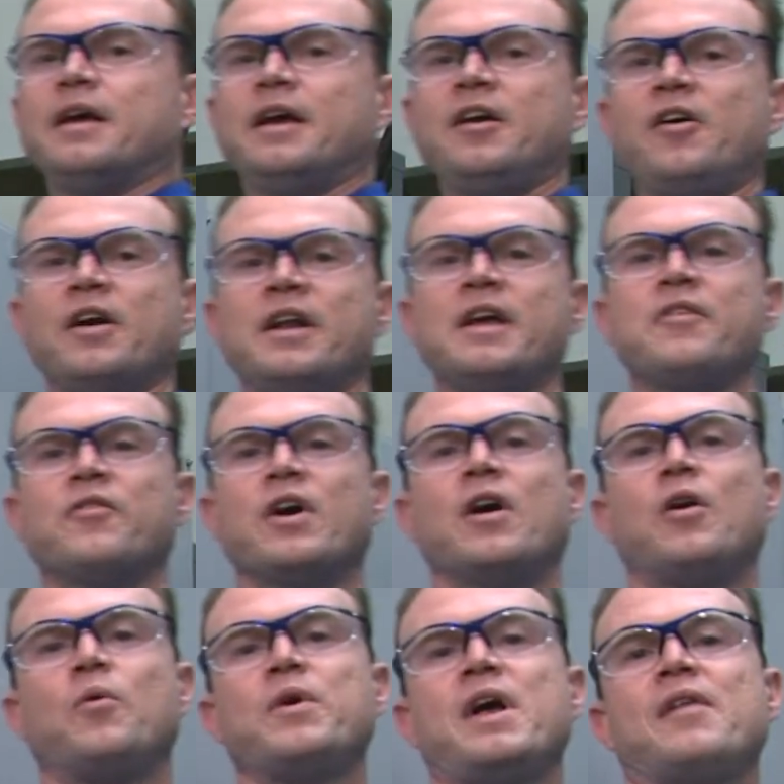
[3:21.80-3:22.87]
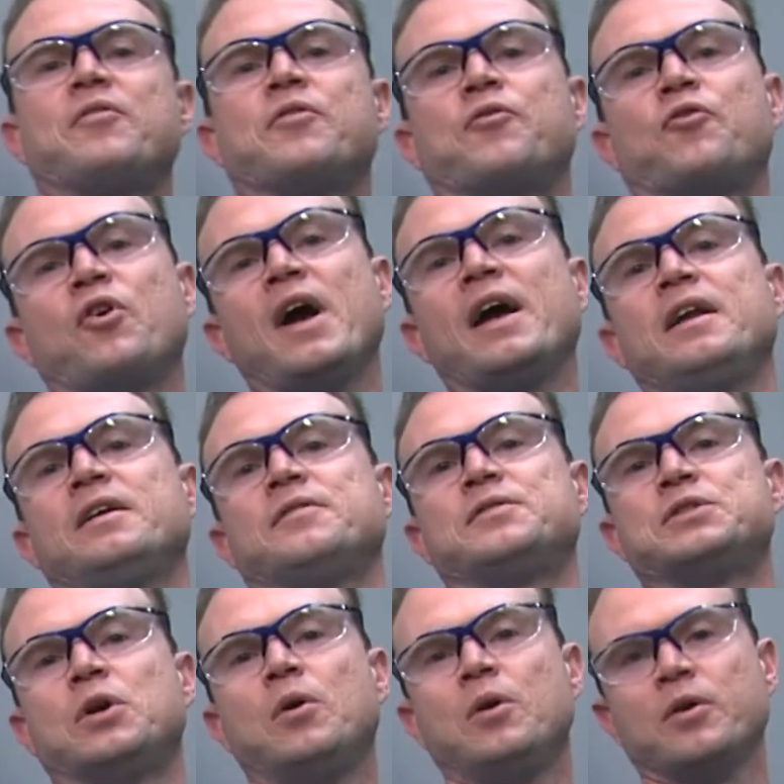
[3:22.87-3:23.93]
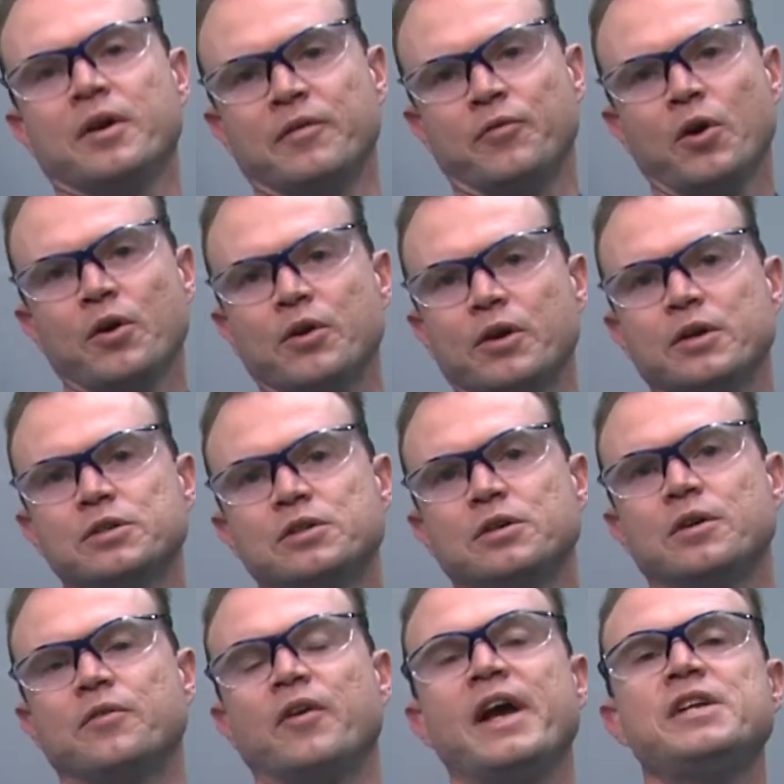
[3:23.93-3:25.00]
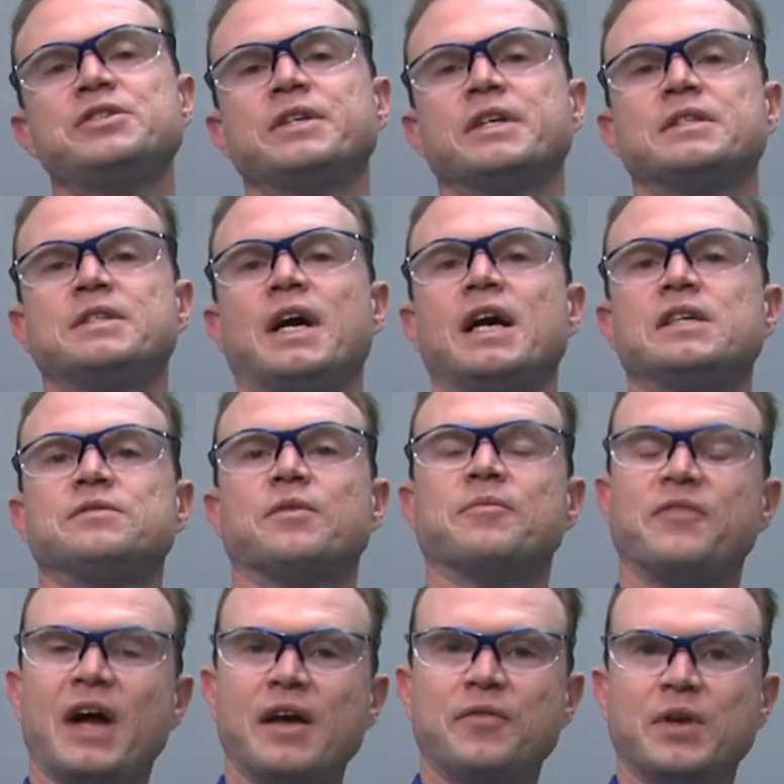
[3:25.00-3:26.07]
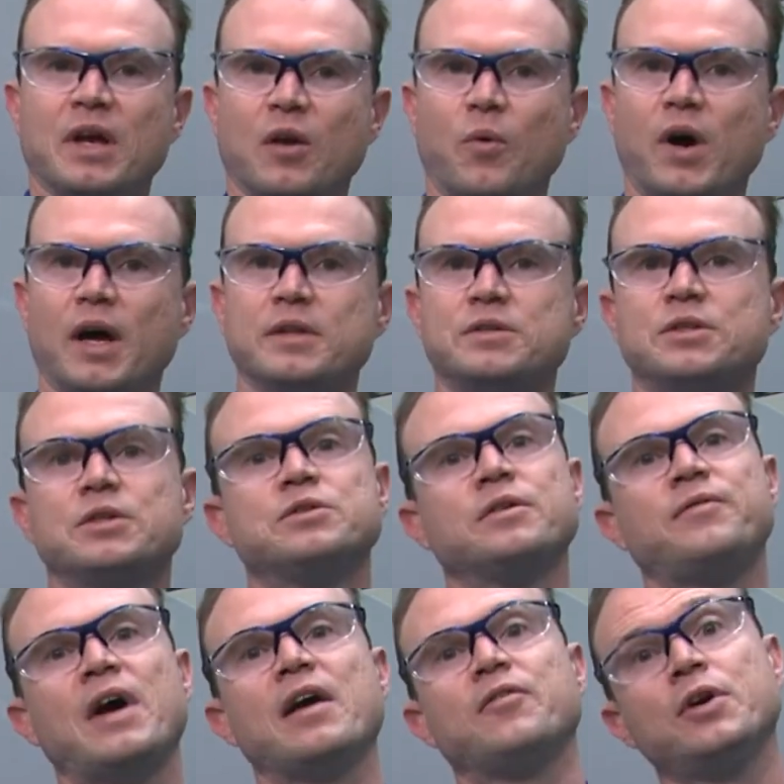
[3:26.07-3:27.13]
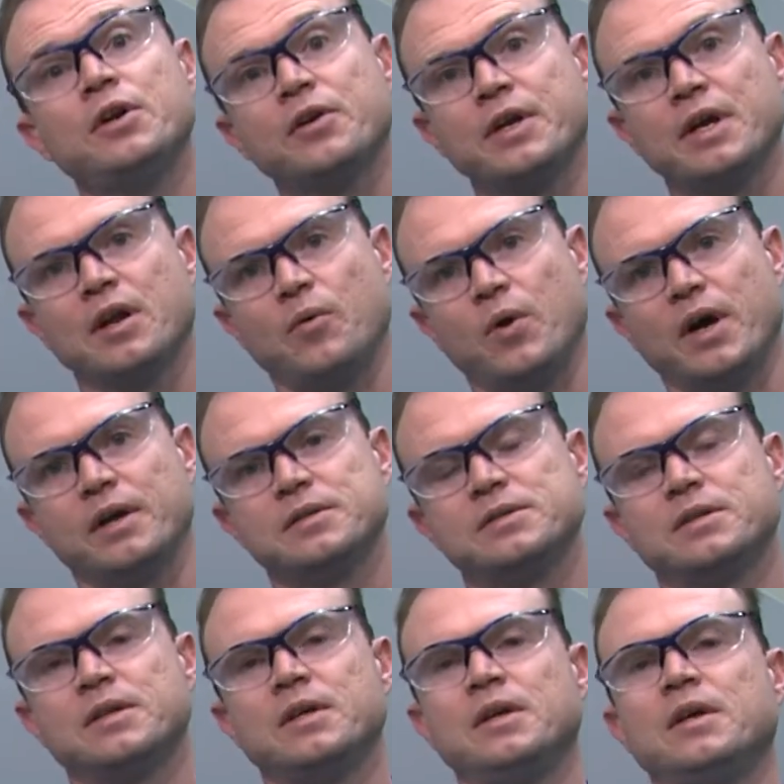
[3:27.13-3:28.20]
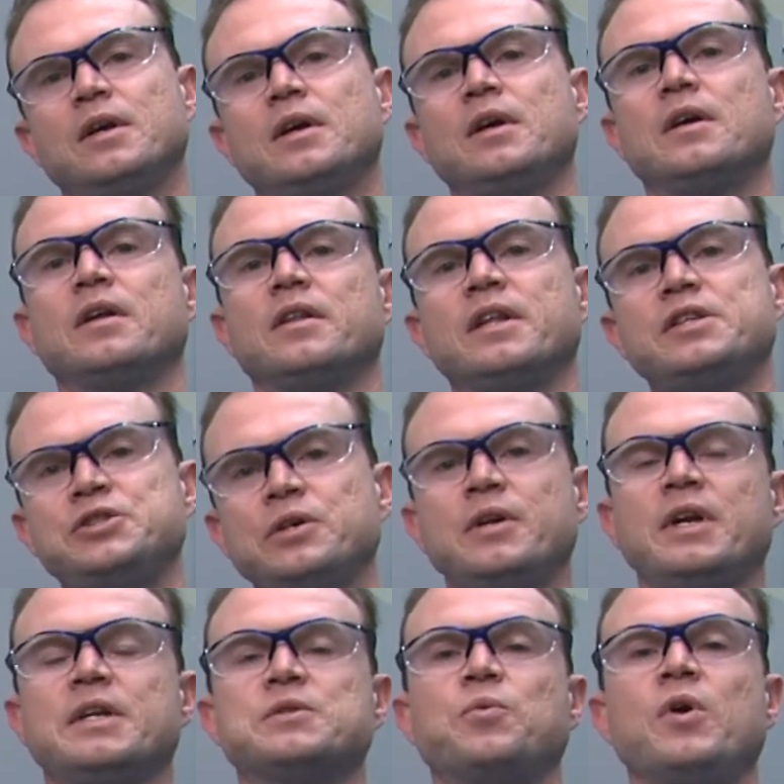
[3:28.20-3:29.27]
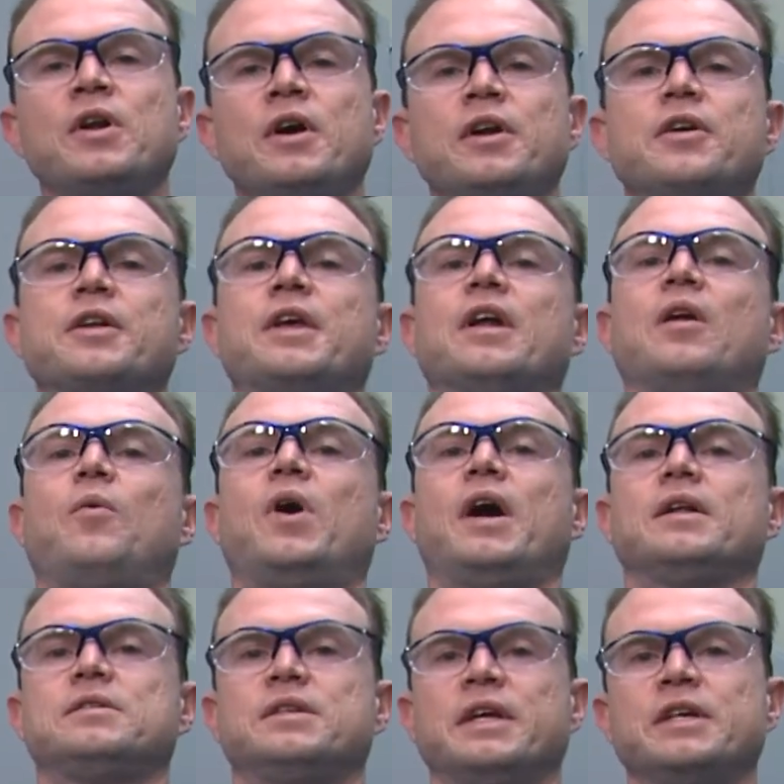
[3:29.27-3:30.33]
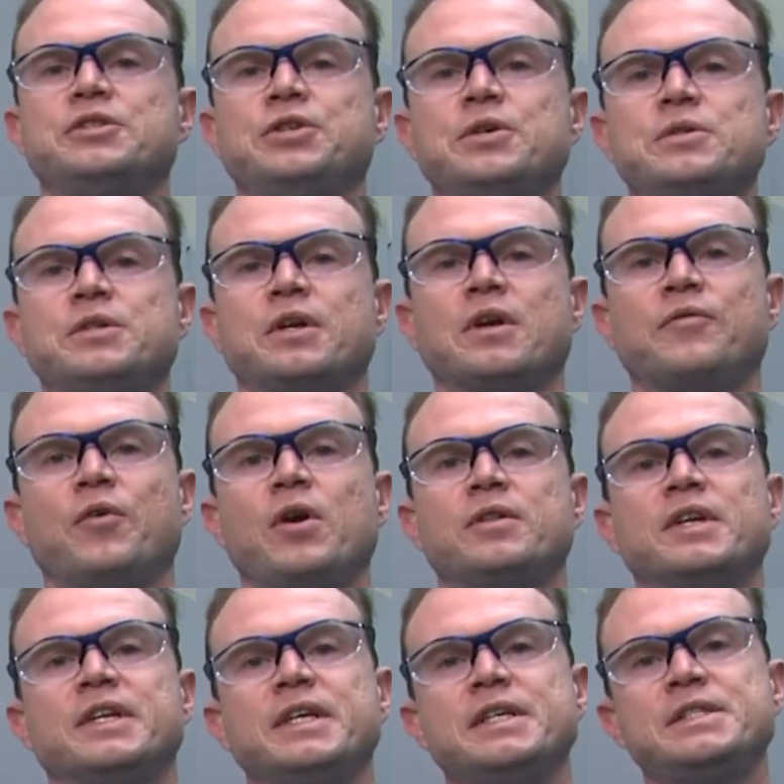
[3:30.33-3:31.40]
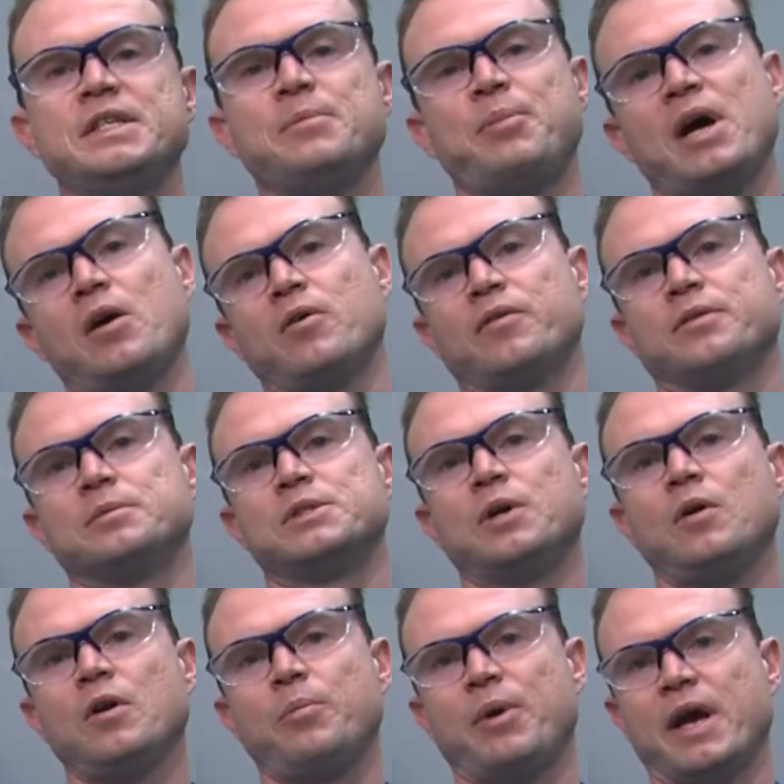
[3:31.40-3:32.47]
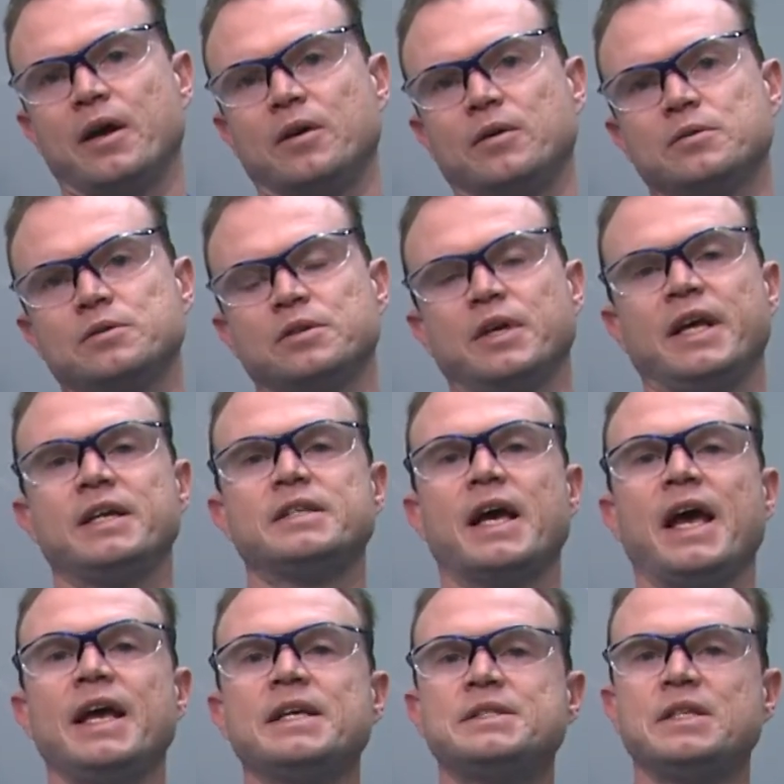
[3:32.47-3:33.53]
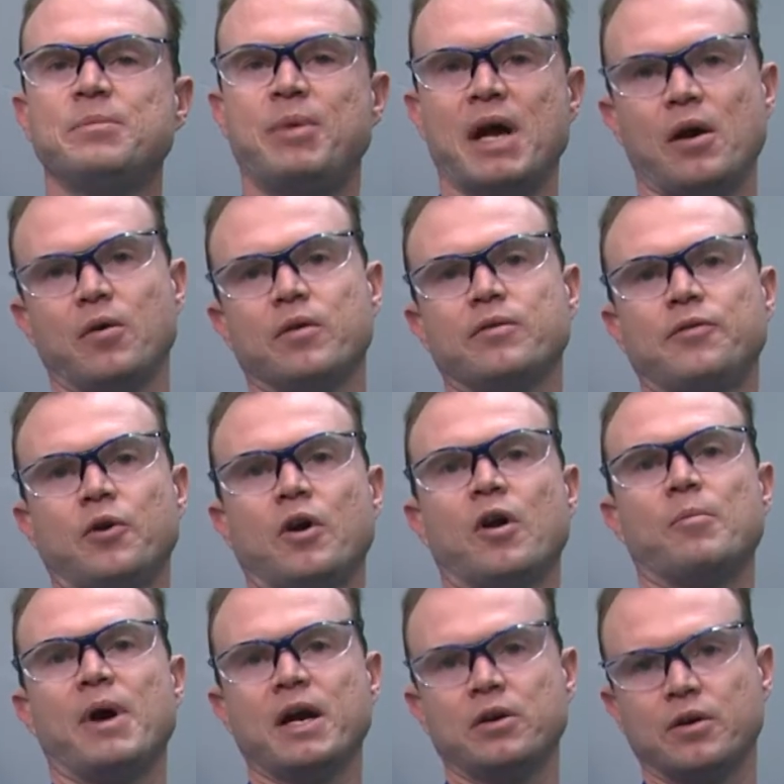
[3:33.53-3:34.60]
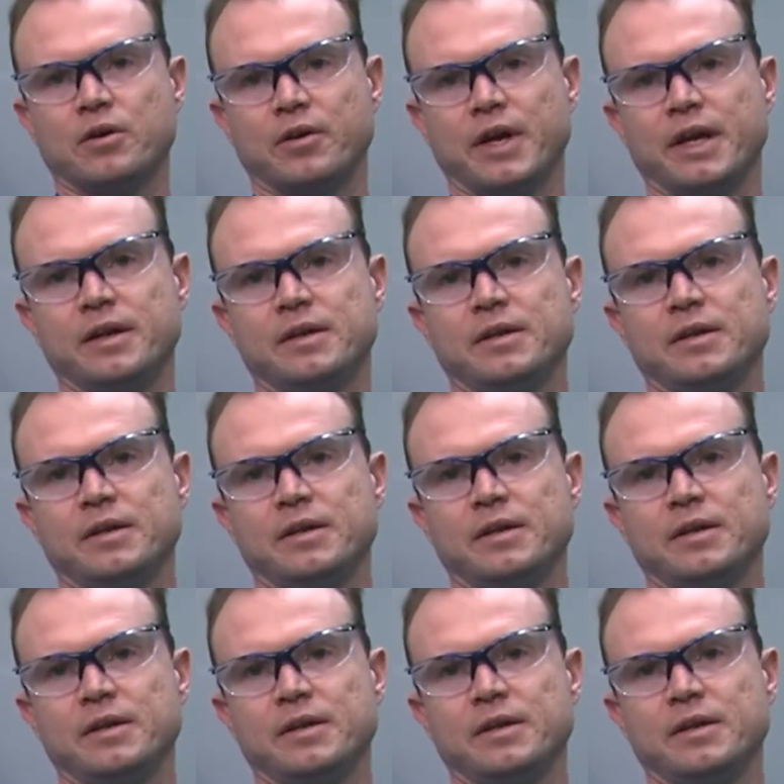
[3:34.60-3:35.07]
Here at NREL, we have a variety of solar inverters ranging in size from 5 kilowatts to 500 kilowatts. This unit is 100 kilowatts and is used to convert the DC power from solar panels into AC power for our microgrid.